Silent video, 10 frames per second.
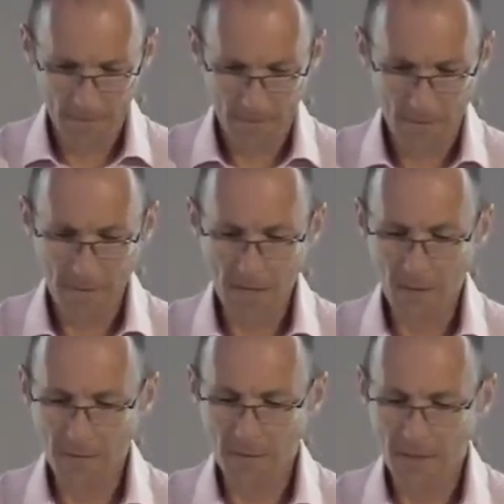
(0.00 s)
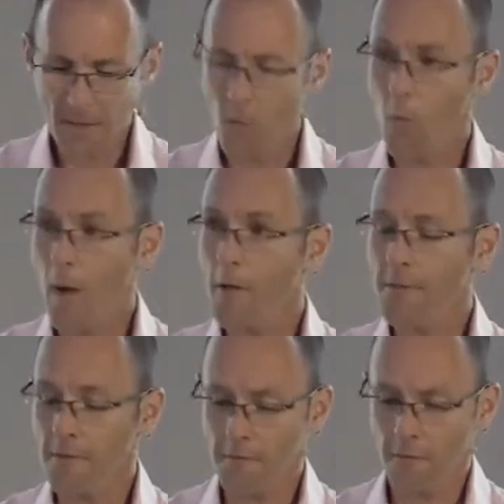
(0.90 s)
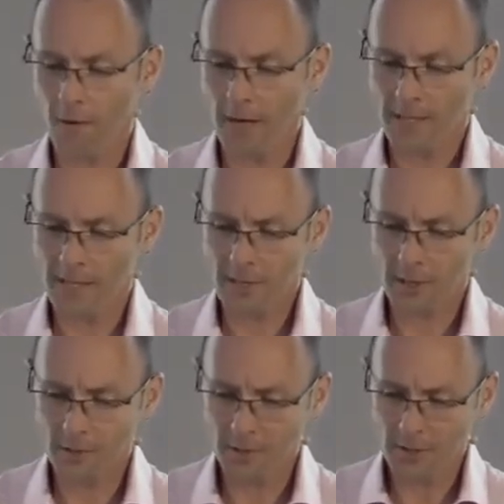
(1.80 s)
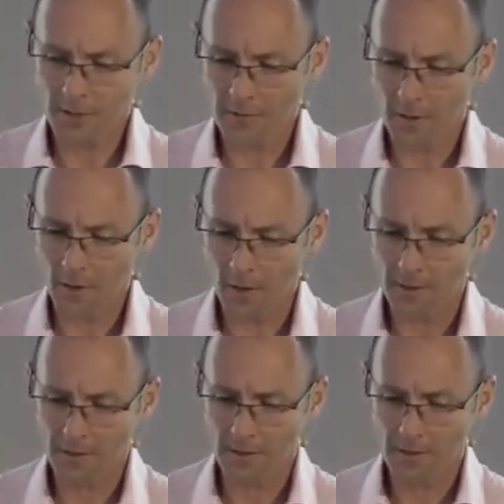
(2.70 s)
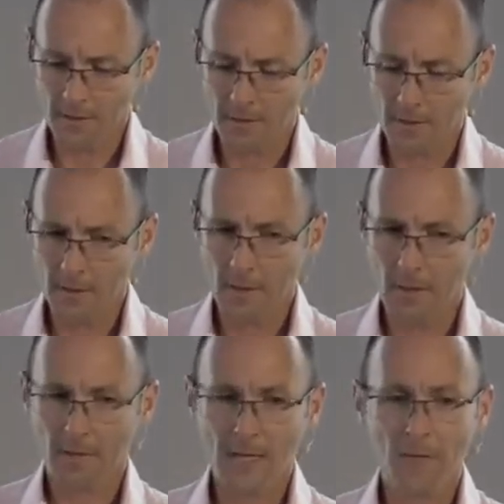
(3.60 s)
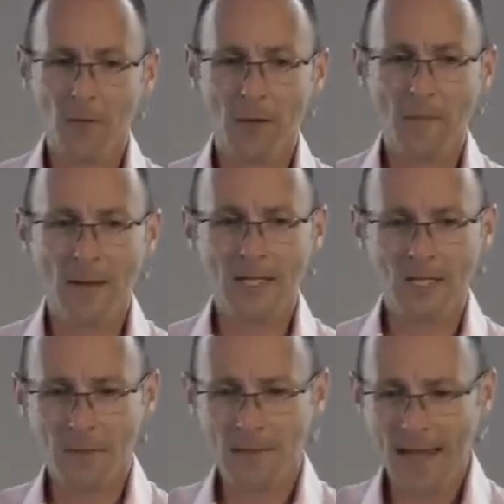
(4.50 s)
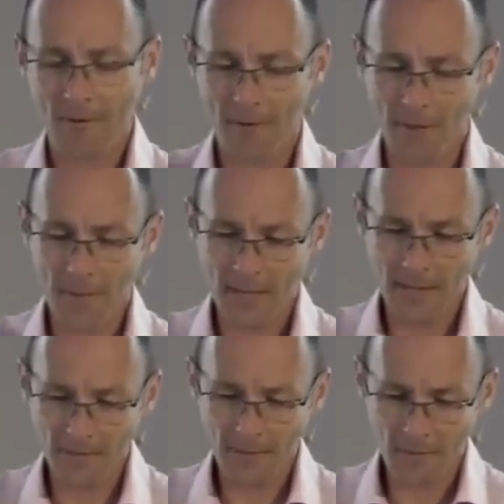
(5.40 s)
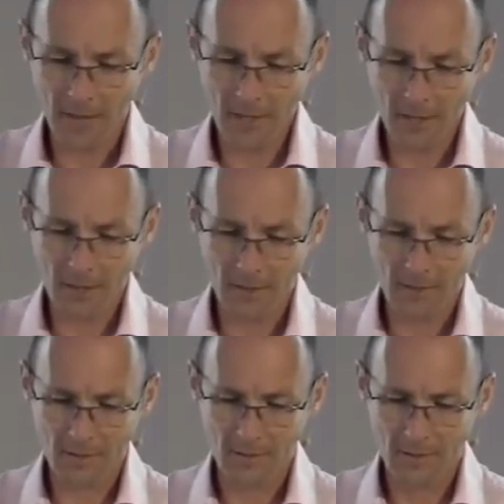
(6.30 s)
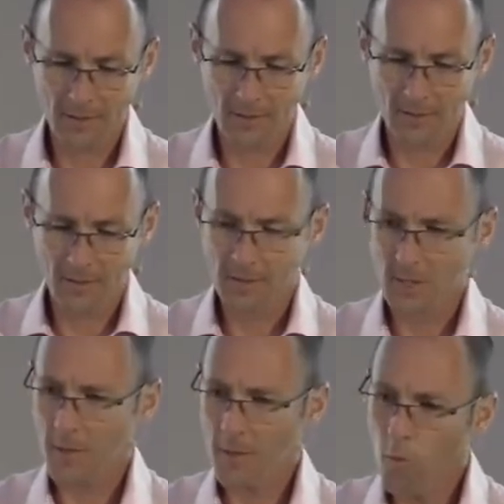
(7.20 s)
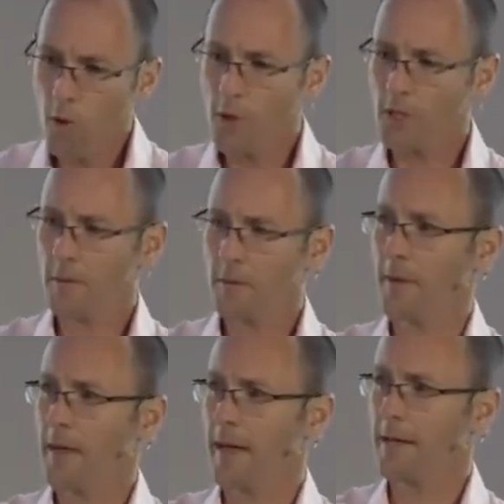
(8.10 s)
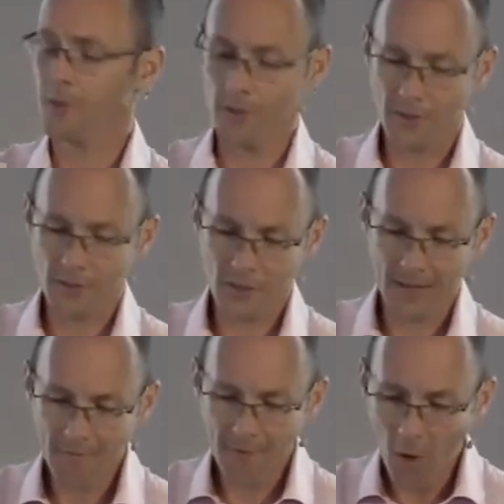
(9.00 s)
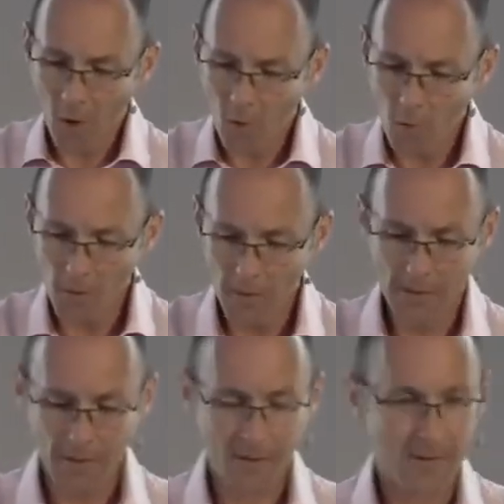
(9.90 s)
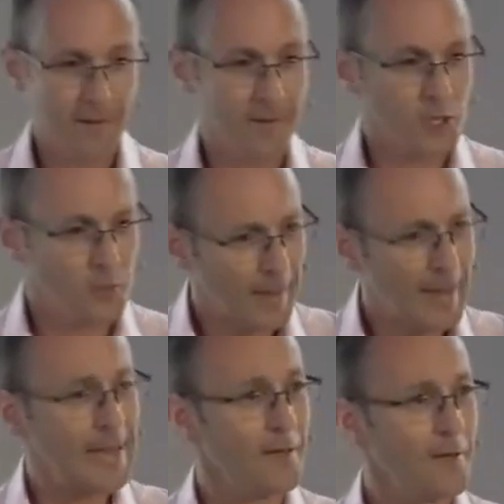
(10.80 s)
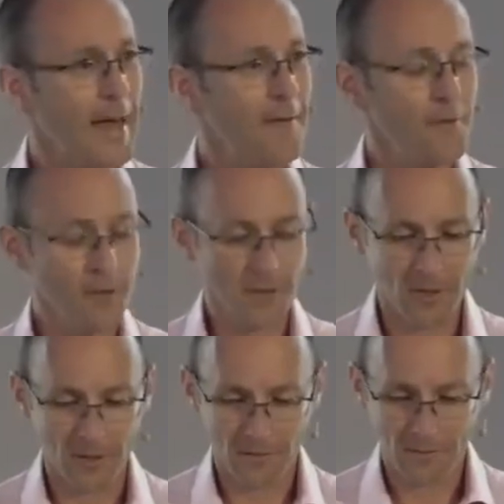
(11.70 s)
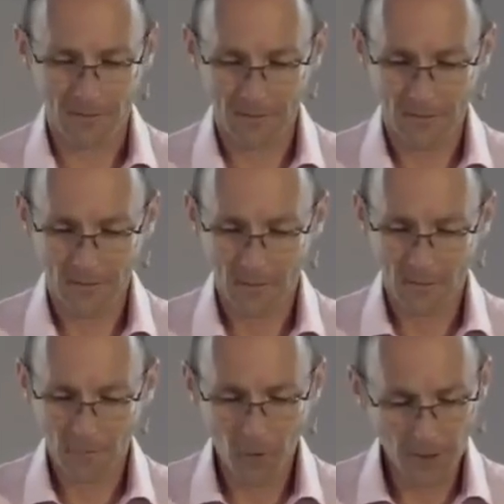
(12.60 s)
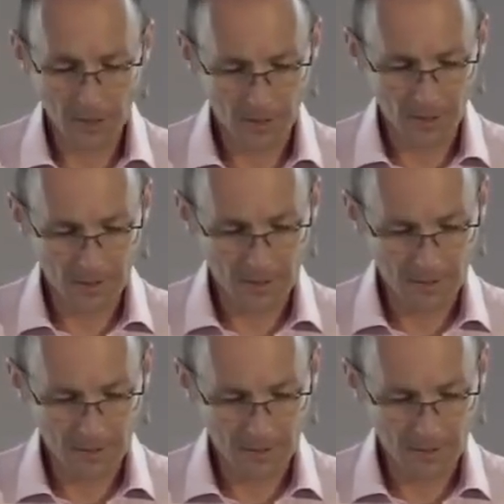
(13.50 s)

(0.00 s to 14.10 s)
Think of the wealth of Christ, the eternal Son of God. Think of what it meant to be there at the beginning of creation to be worshipped by angels, to have the whole splendor of heaven and earth for all eternity.